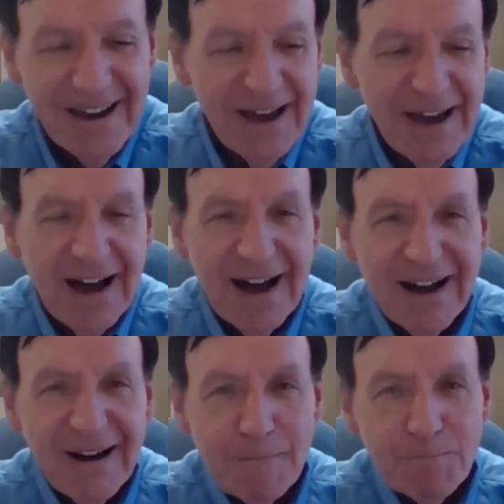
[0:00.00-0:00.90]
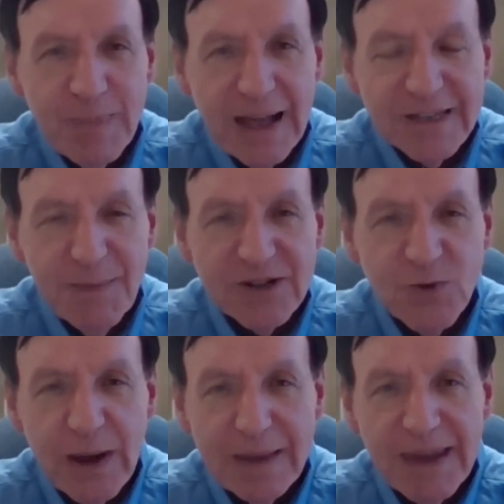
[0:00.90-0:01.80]
That's about
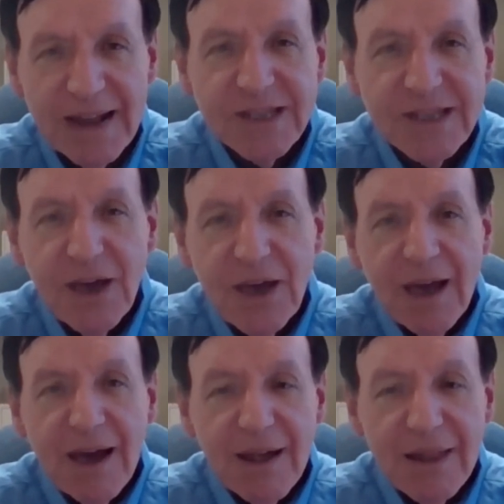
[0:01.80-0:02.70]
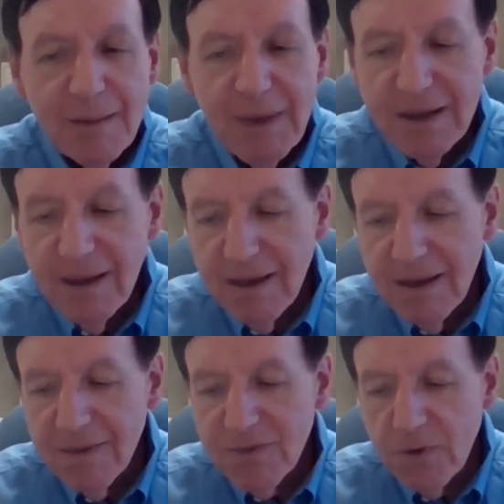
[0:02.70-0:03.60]
20 minutes. Let me
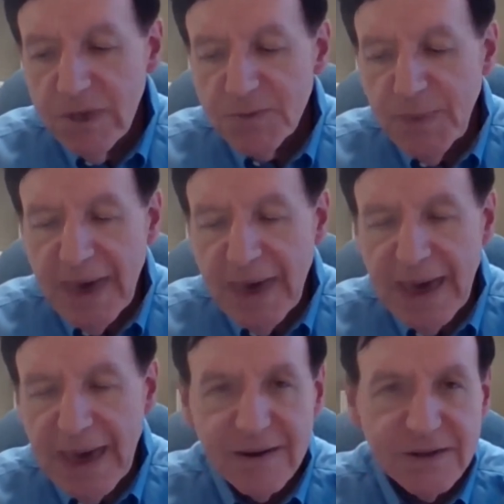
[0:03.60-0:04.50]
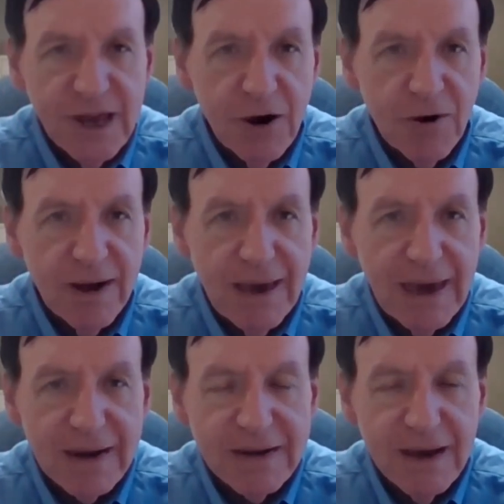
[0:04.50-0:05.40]
throw this back to Sarah,
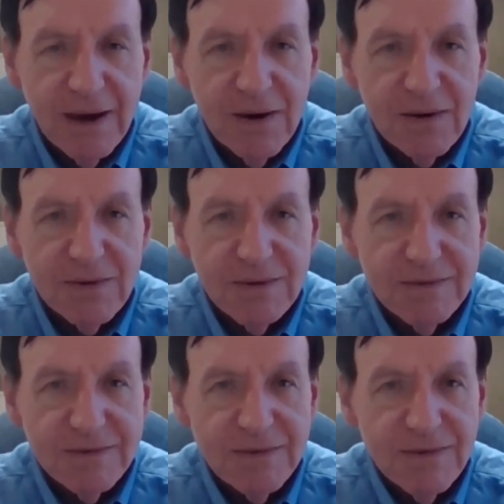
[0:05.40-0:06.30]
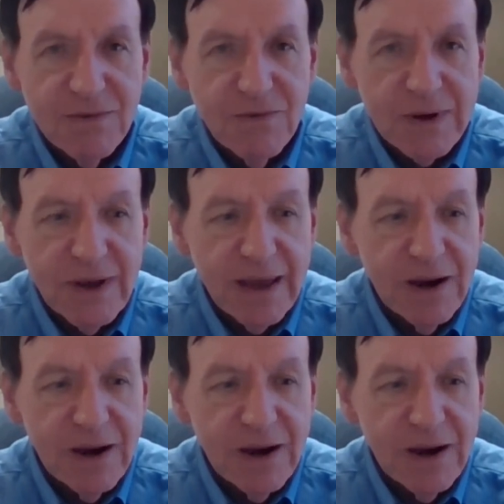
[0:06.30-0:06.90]
and what kind of